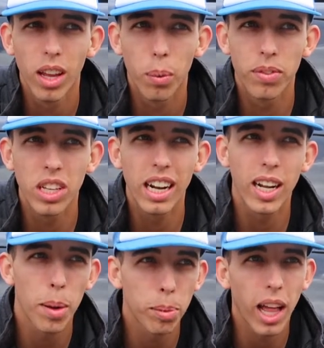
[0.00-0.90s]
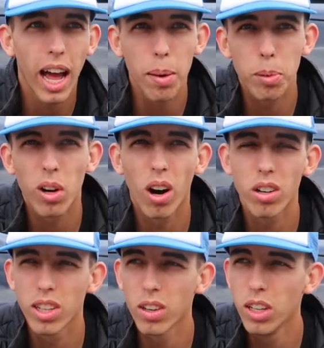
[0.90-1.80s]
We've seen a couple of
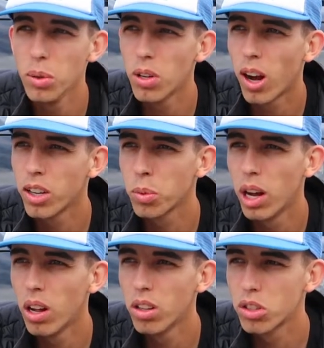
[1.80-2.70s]
hypercars here in Utah as well.